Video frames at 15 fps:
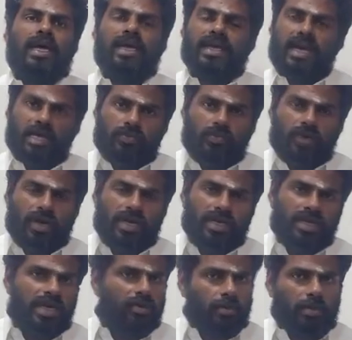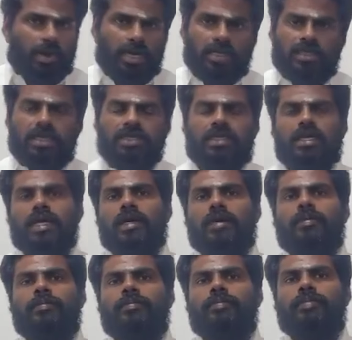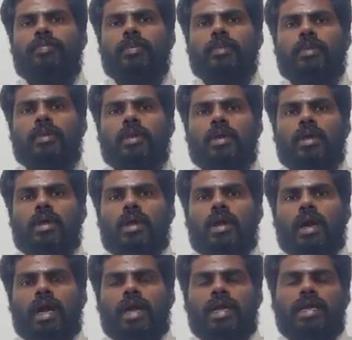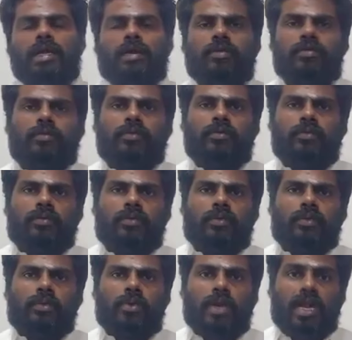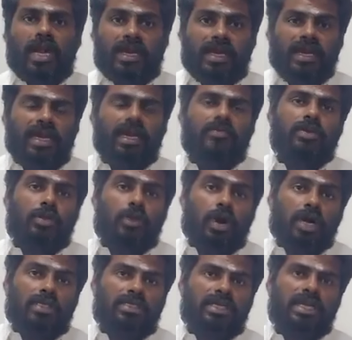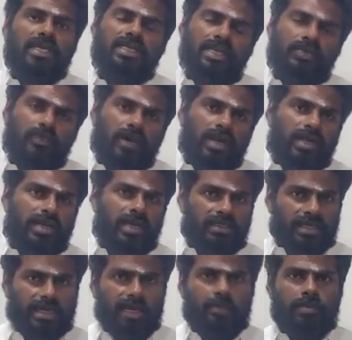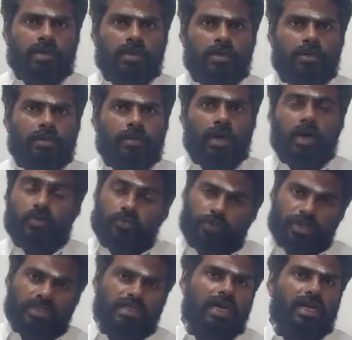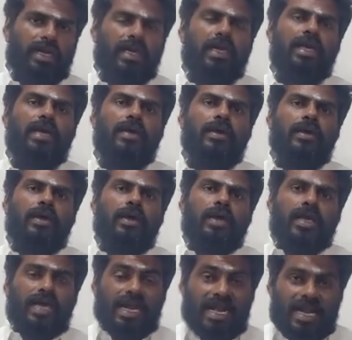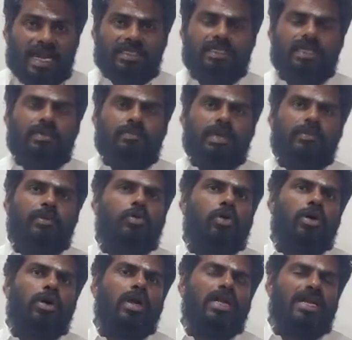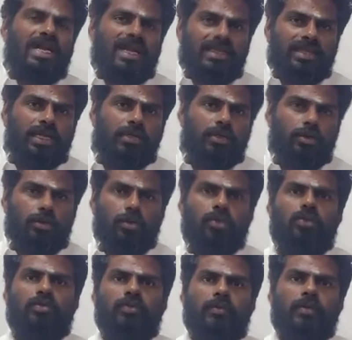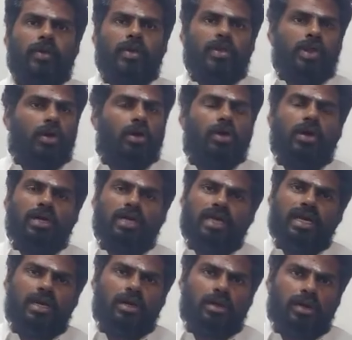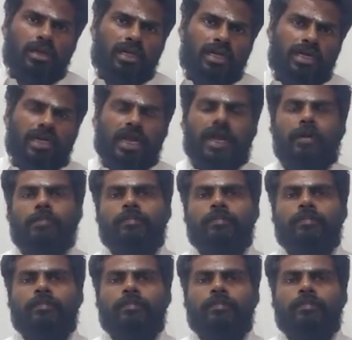L.K. Advaniji or Bharat Ratna. And luckily, with God's grace, Advaniji escaped. Unfortunately, innocent people who have got nothing to do, they all got killed on that day.